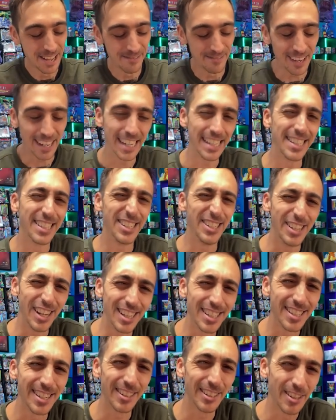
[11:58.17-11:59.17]
but it's
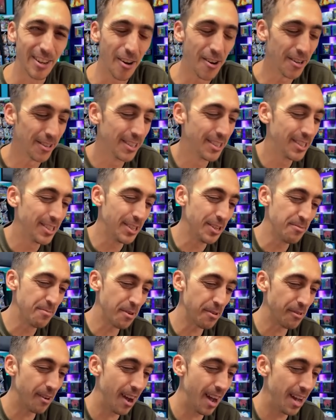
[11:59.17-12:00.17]
just a gold
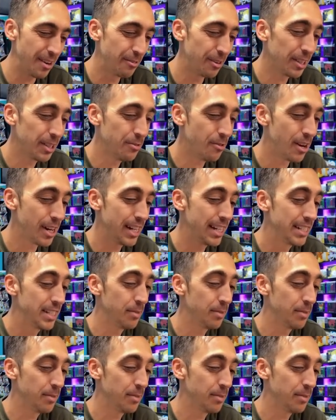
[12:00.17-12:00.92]
Super Rod. Really wanted it